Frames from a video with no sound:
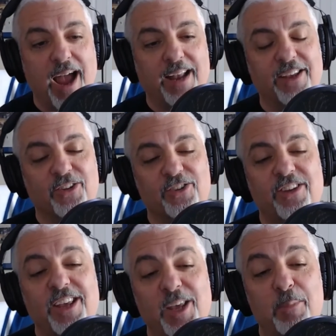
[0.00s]
and
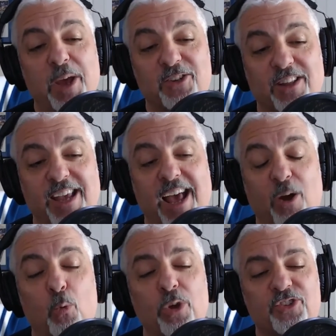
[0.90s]
he basically had a
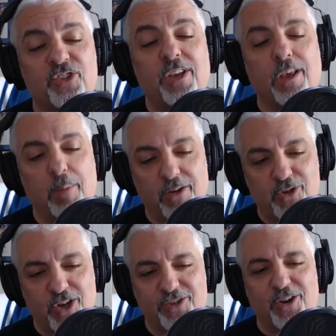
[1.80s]
"we'll see" about
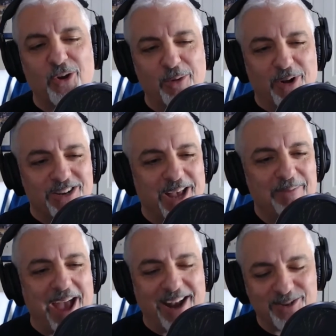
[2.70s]
Justin Herbert type
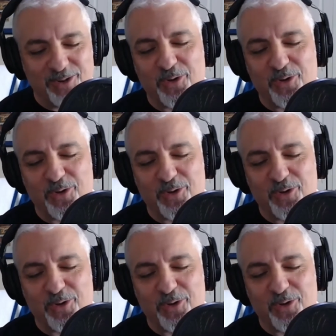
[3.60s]
attitude.